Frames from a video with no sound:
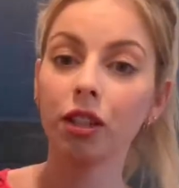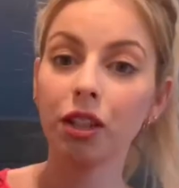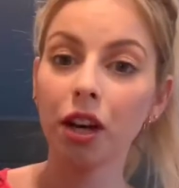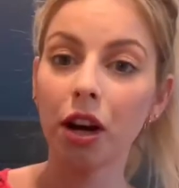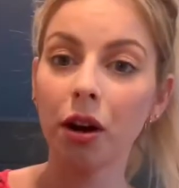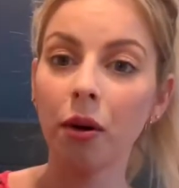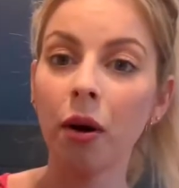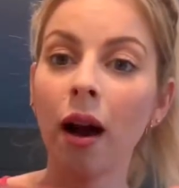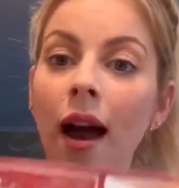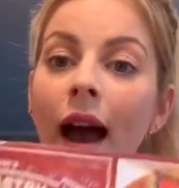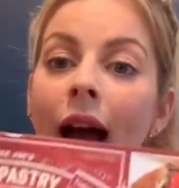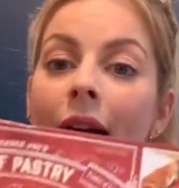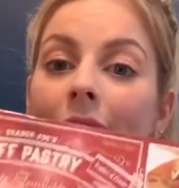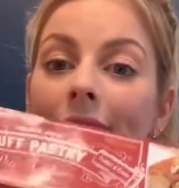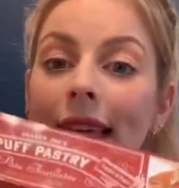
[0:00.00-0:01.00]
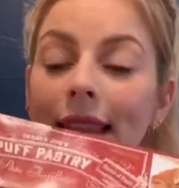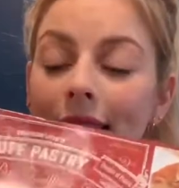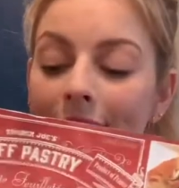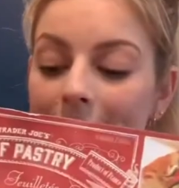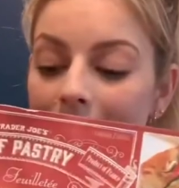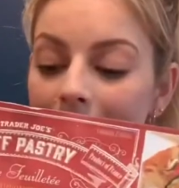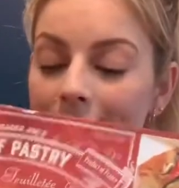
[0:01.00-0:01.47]
dough. Again,
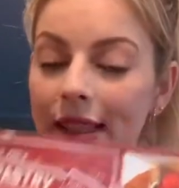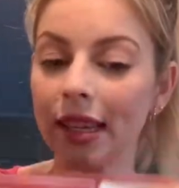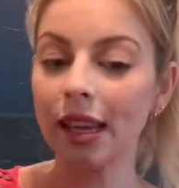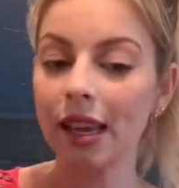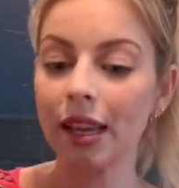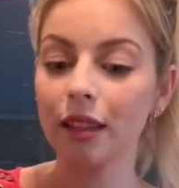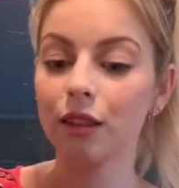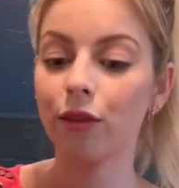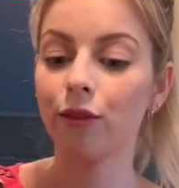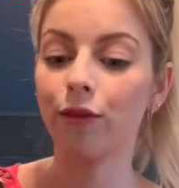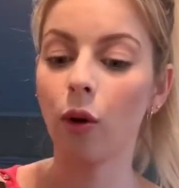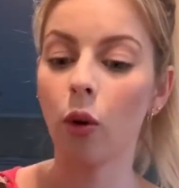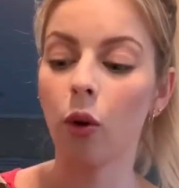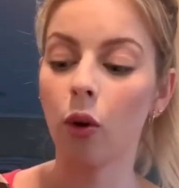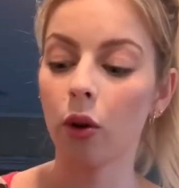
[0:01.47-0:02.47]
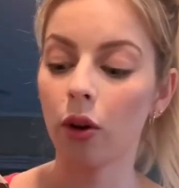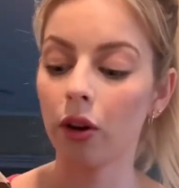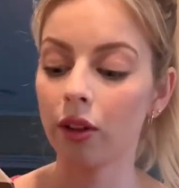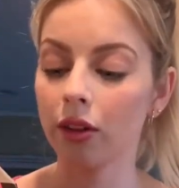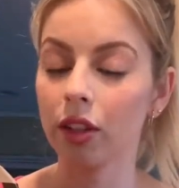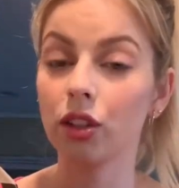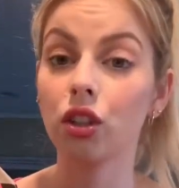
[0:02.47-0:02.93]
this is for
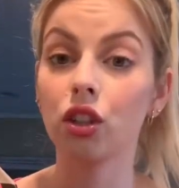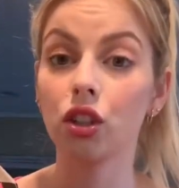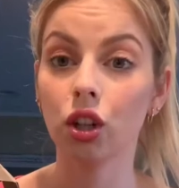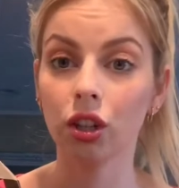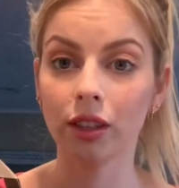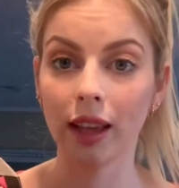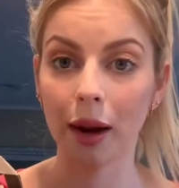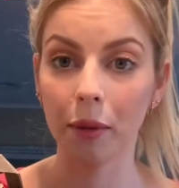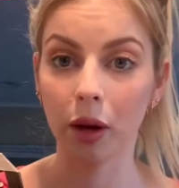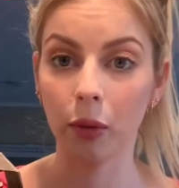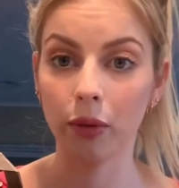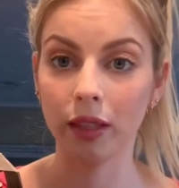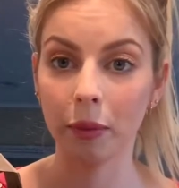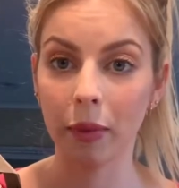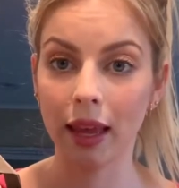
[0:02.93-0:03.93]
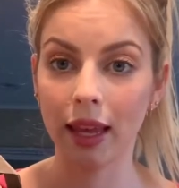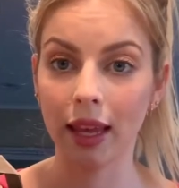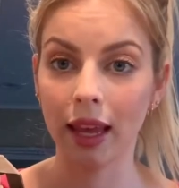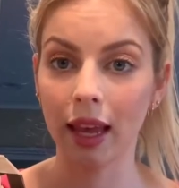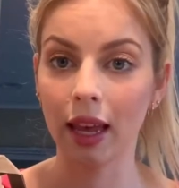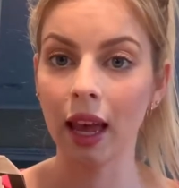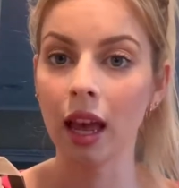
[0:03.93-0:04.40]
the dessert that I'm going to be
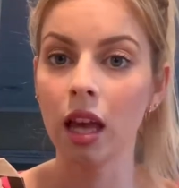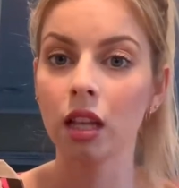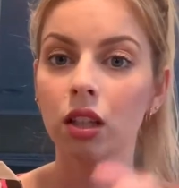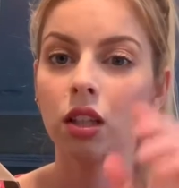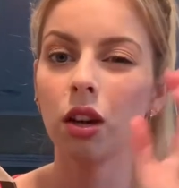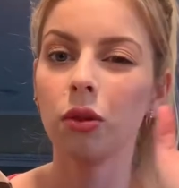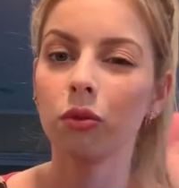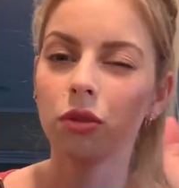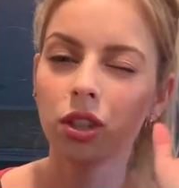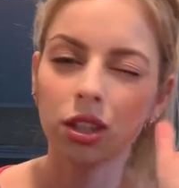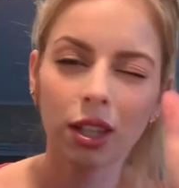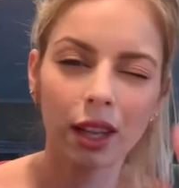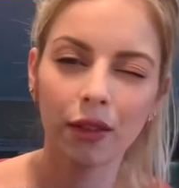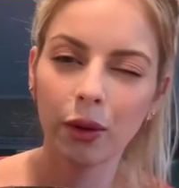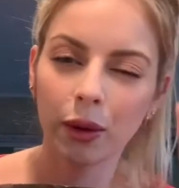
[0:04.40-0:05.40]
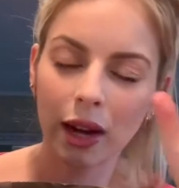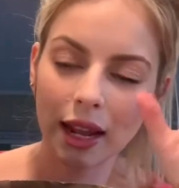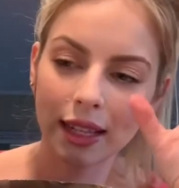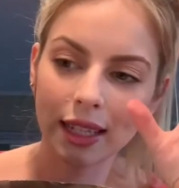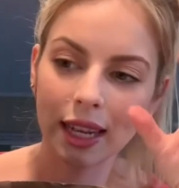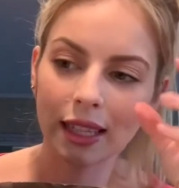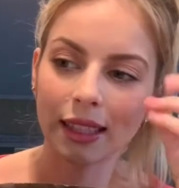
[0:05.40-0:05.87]
making. So just to give you an
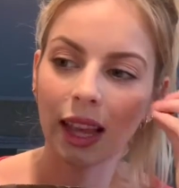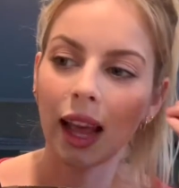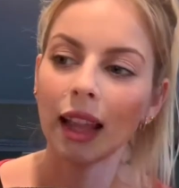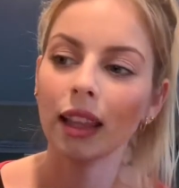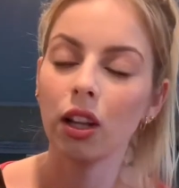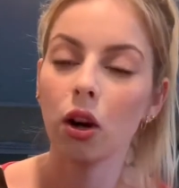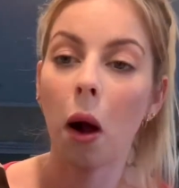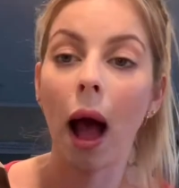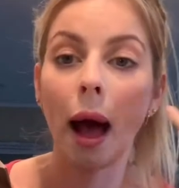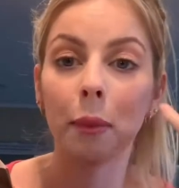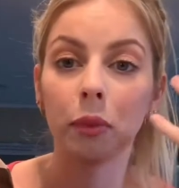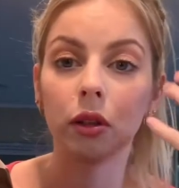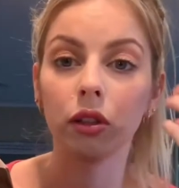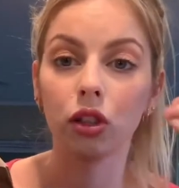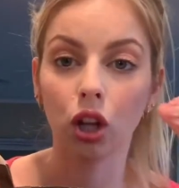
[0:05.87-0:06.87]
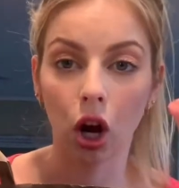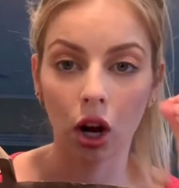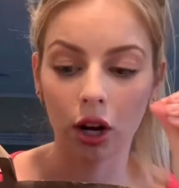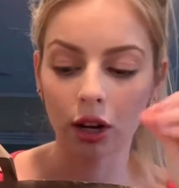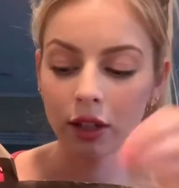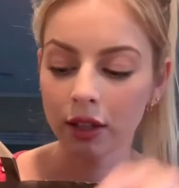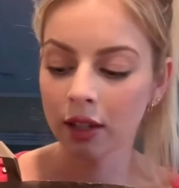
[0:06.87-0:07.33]
idea, it's like a little apple
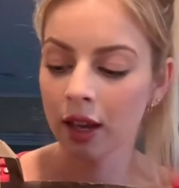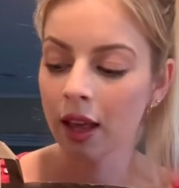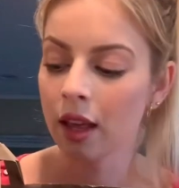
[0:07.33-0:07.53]
tart.